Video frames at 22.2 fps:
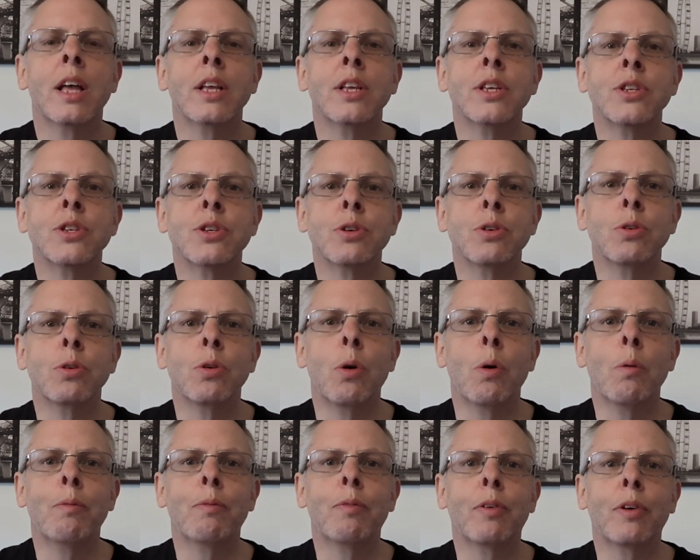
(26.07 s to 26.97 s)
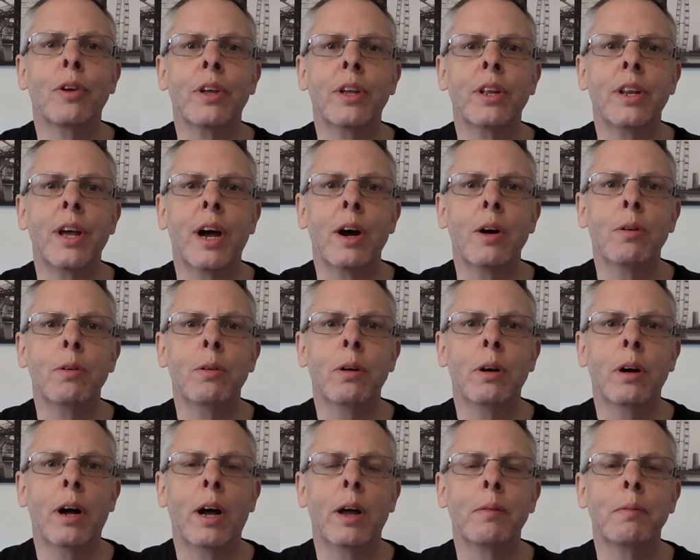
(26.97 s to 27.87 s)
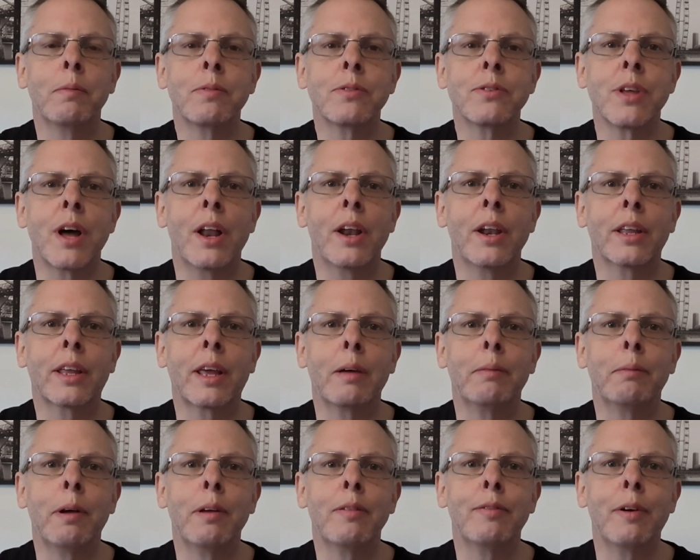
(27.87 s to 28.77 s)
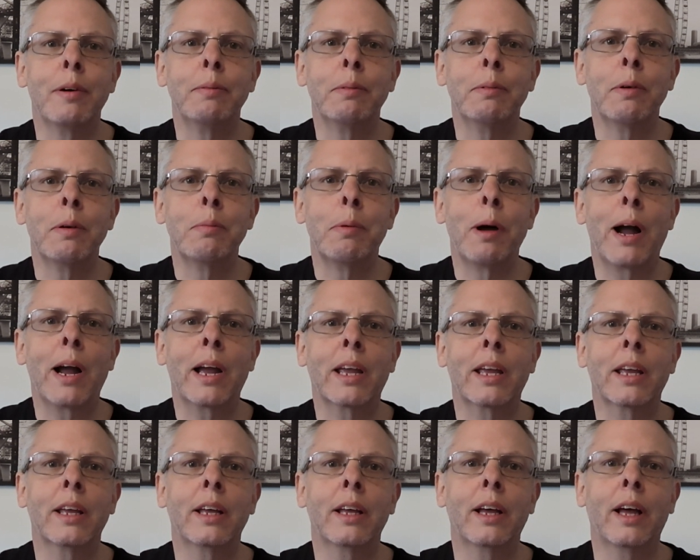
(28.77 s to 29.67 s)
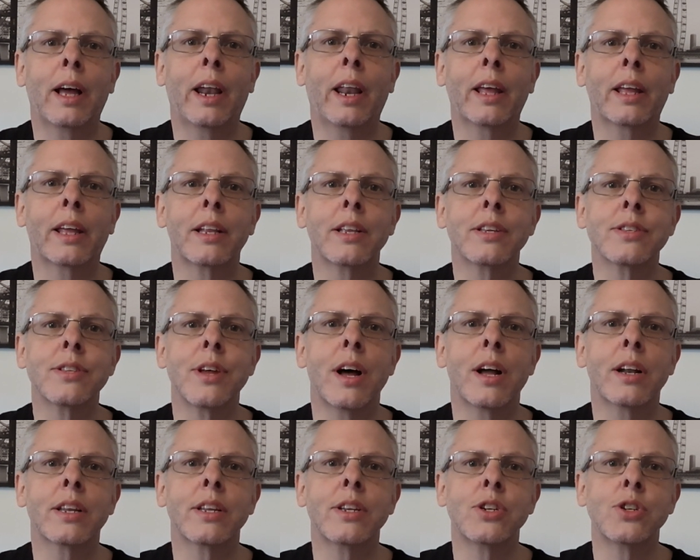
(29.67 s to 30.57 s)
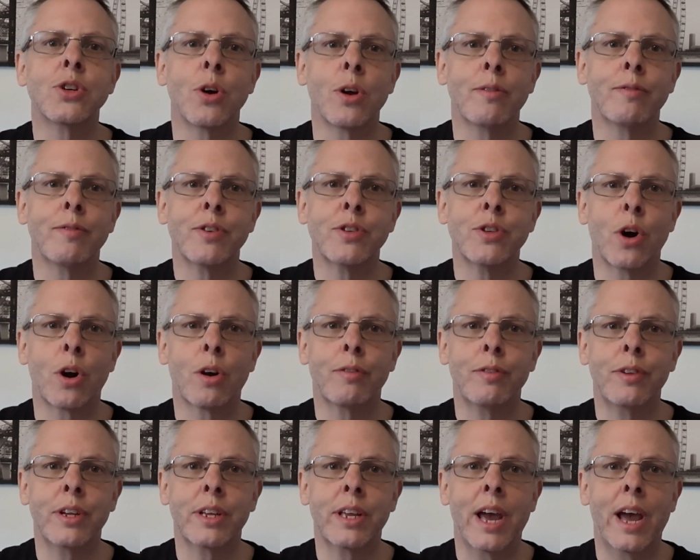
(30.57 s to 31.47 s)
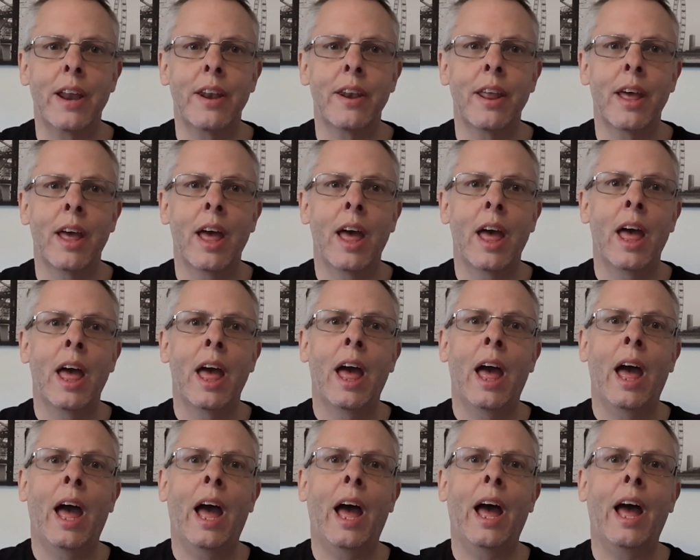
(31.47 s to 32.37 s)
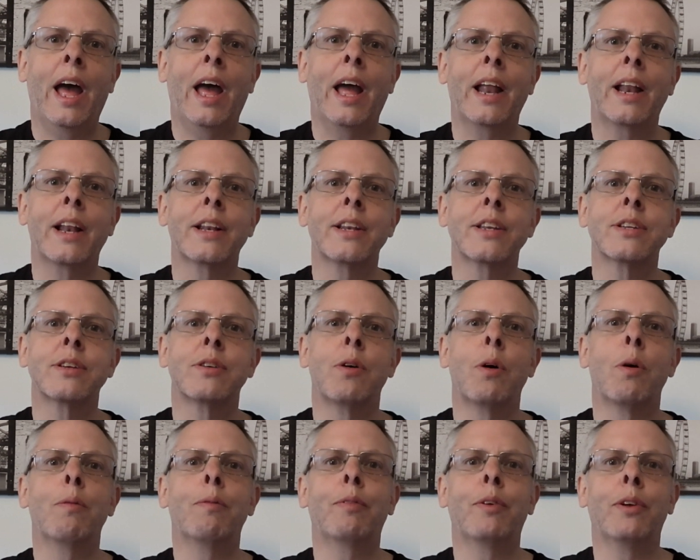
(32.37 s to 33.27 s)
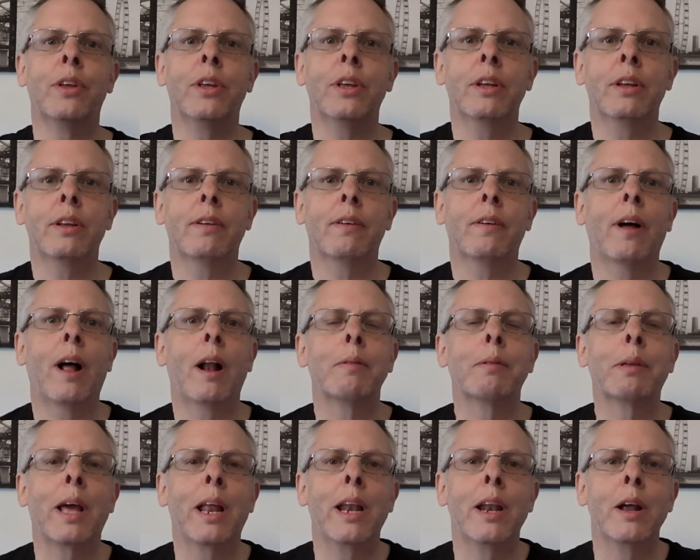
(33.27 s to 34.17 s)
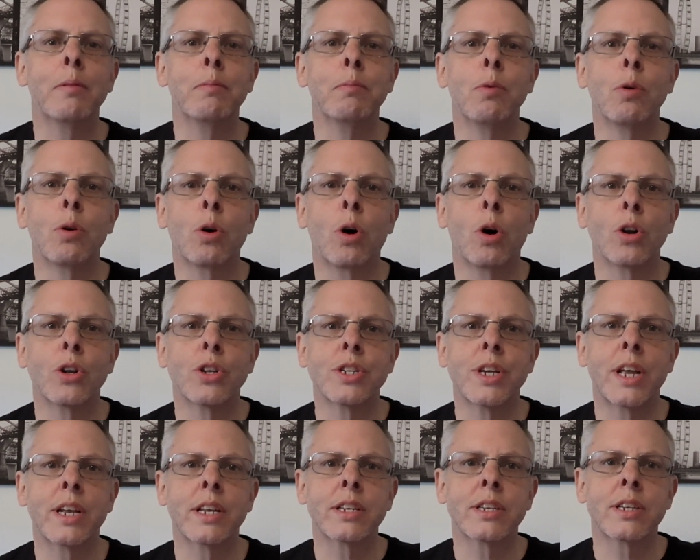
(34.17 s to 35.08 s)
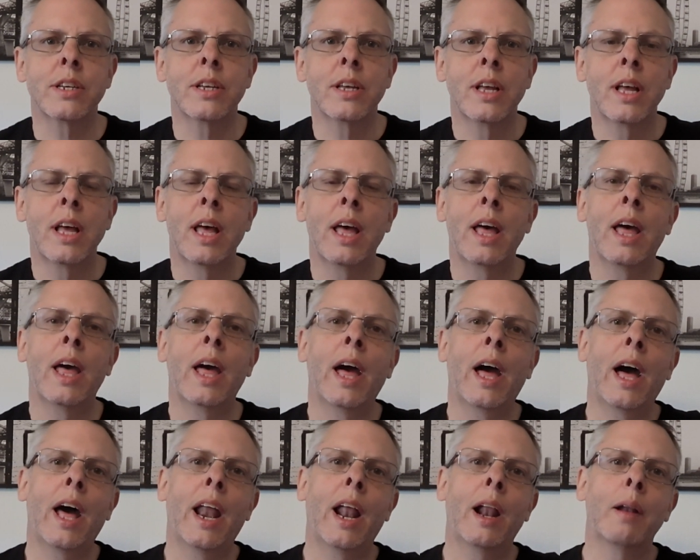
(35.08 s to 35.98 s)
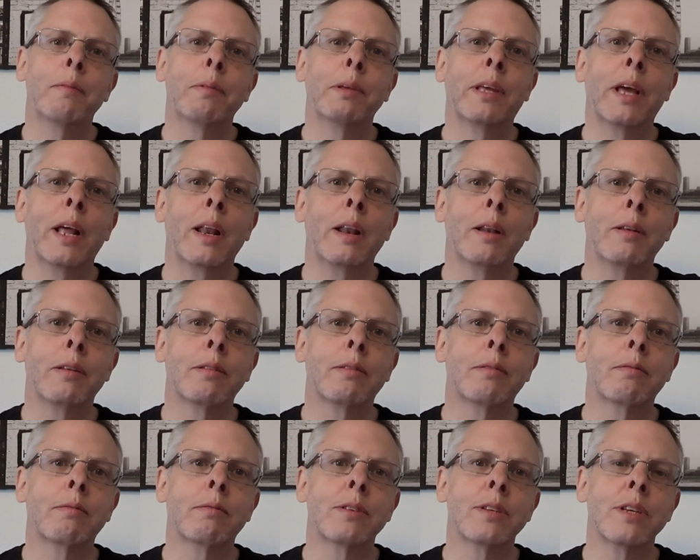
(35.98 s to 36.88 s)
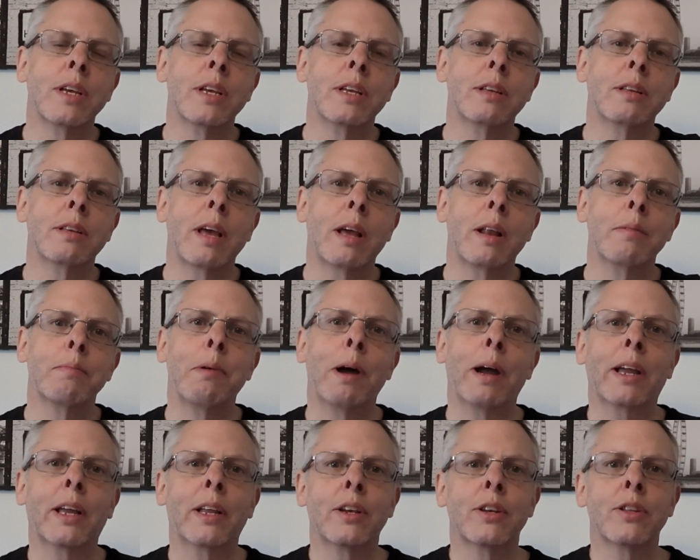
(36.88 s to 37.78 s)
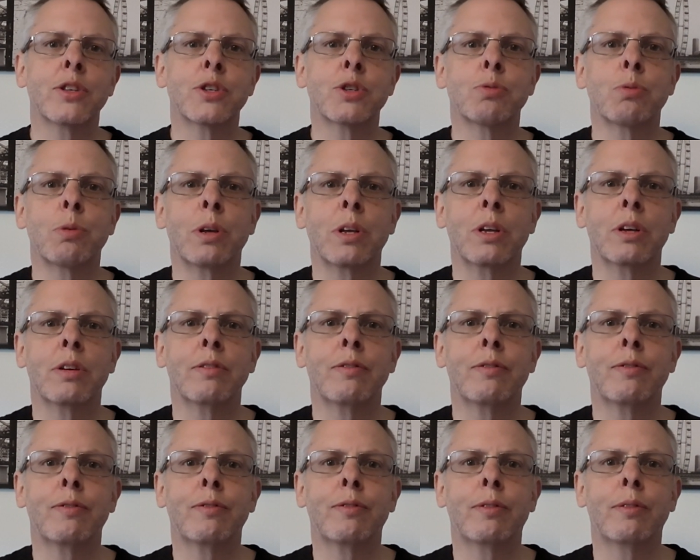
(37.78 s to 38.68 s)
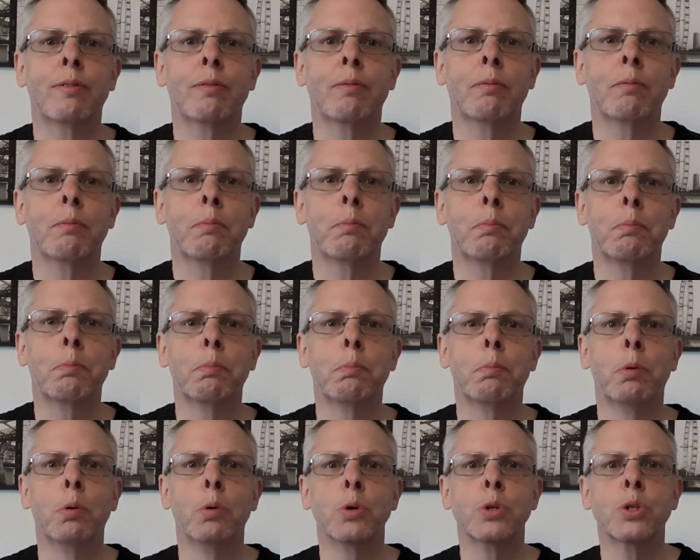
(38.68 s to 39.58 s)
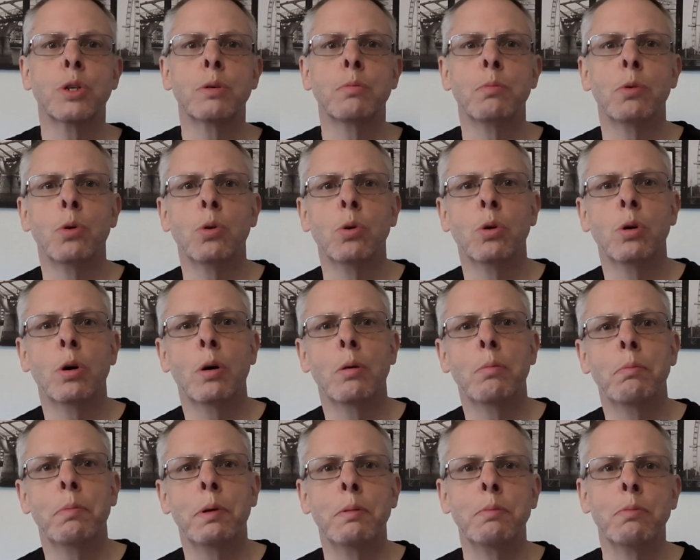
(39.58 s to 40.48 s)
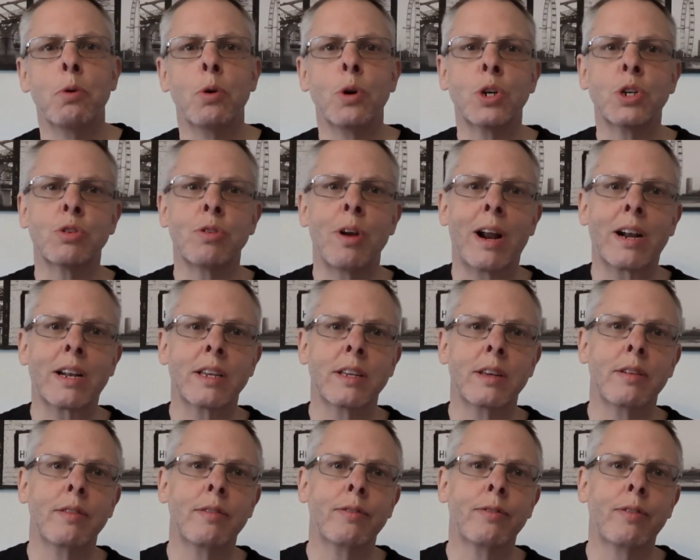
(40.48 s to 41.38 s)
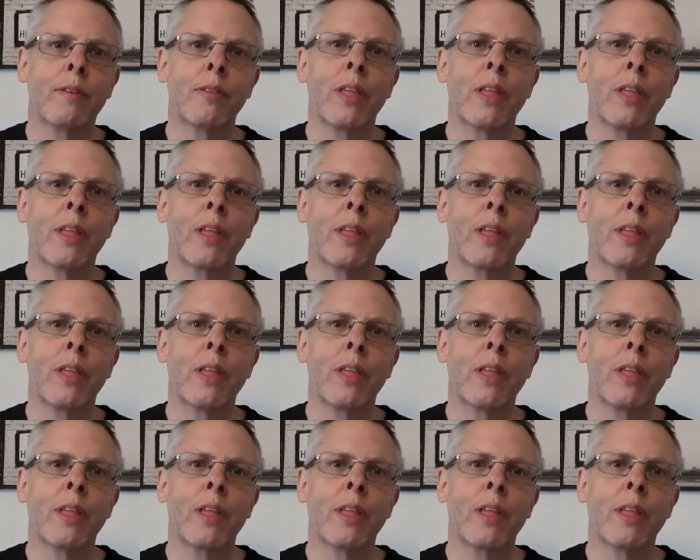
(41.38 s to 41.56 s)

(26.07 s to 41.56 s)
So hopefully now I'm starting to get my fun way back, and I can start enjoying photography again. And hopefully I'll get out more content, and I'll be getting back into the swing of posting more, being more interactive,